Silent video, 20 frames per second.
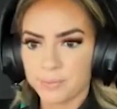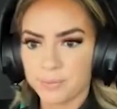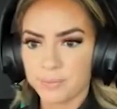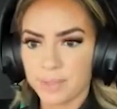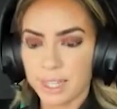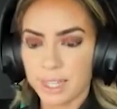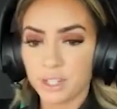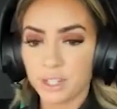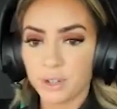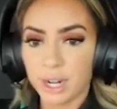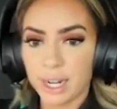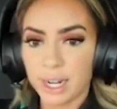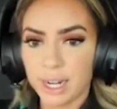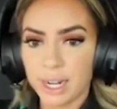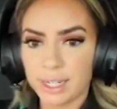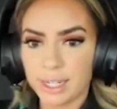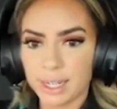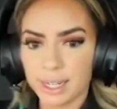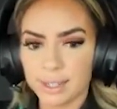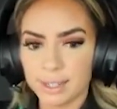That's a great
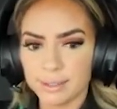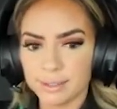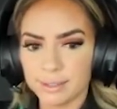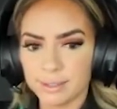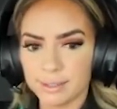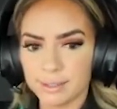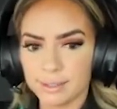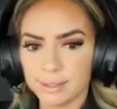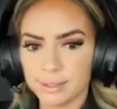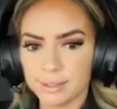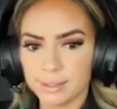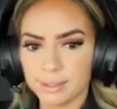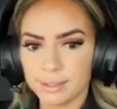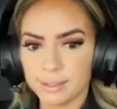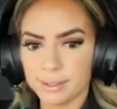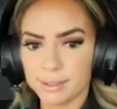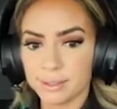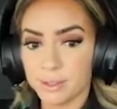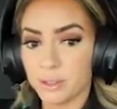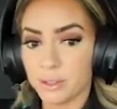idea.
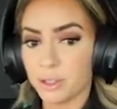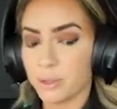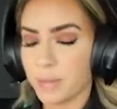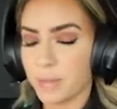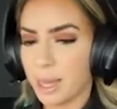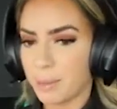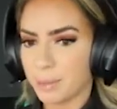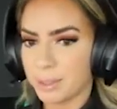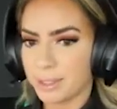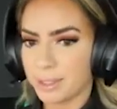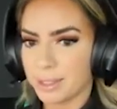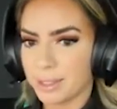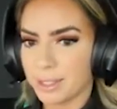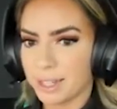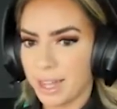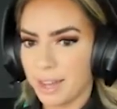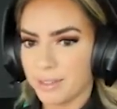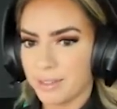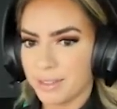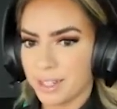Do you happen to
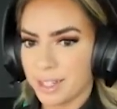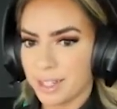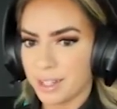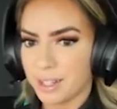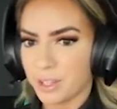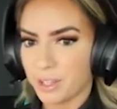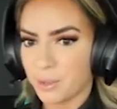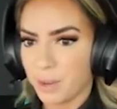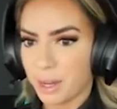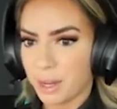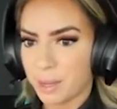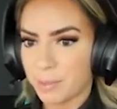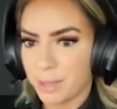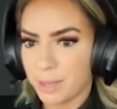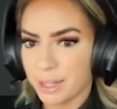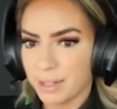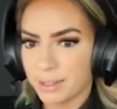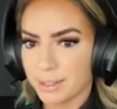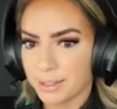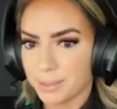have any that you
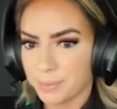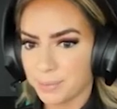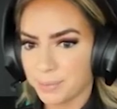recommend?